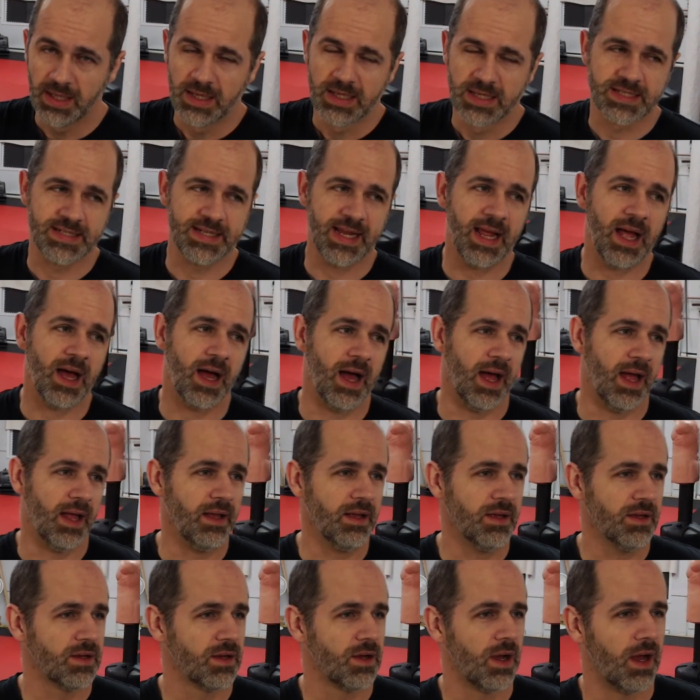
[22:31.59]
Say hi
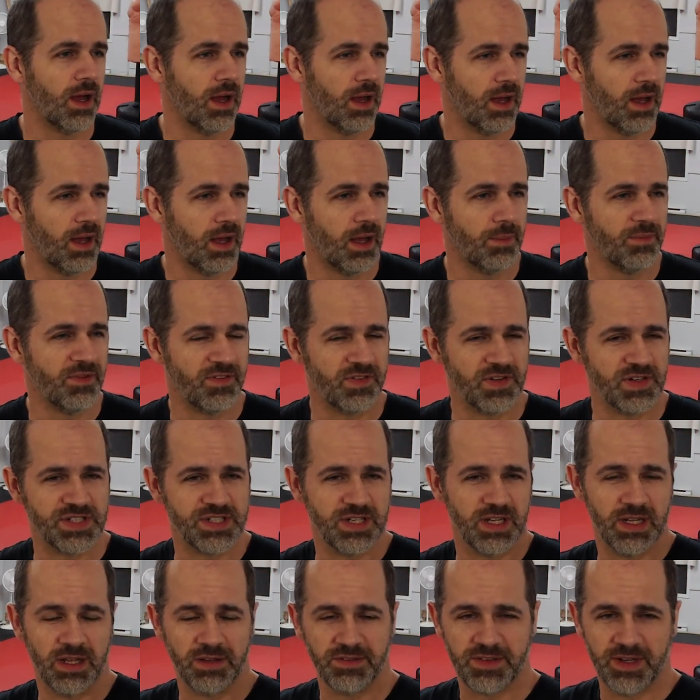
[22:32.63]
if you're
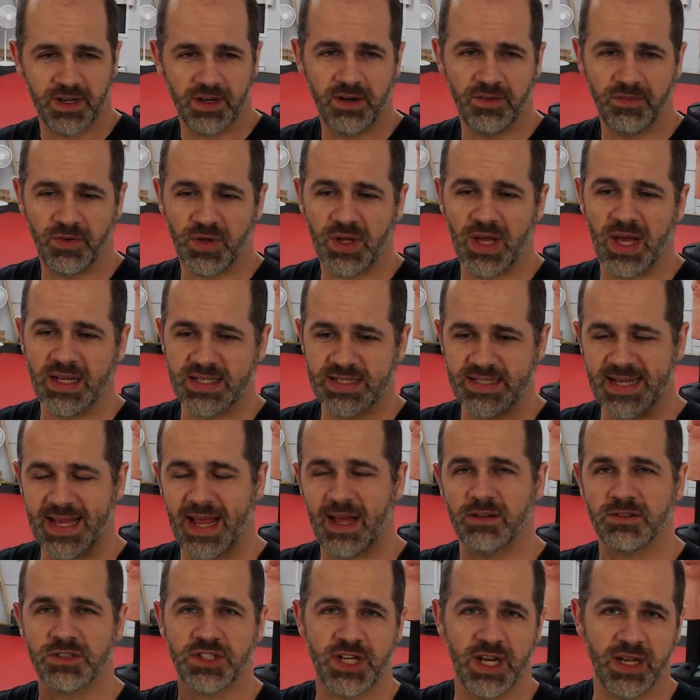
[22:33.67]
still out there, and if you got a
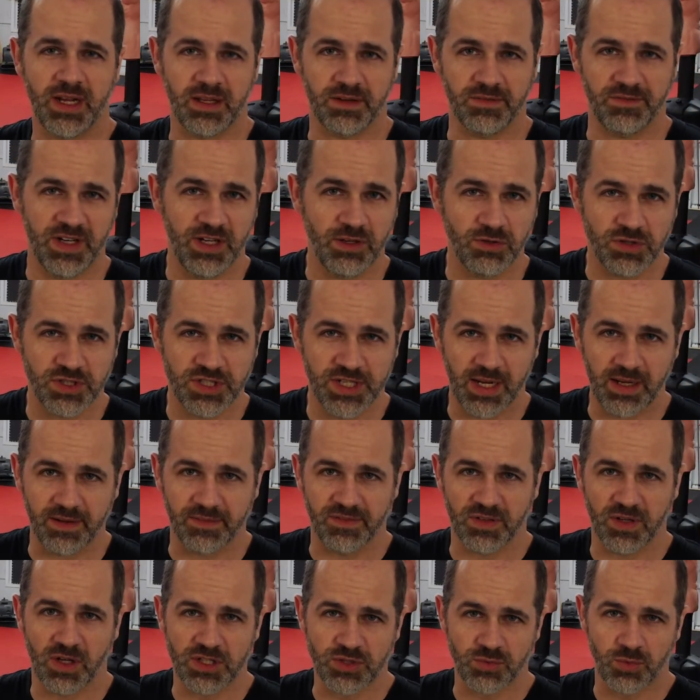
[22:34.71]
sound check and video check, if
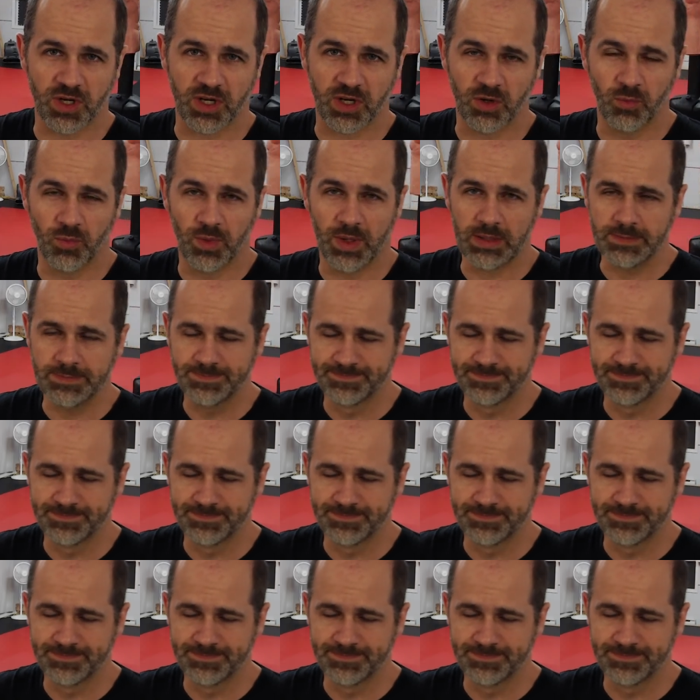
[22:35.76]
all's working well.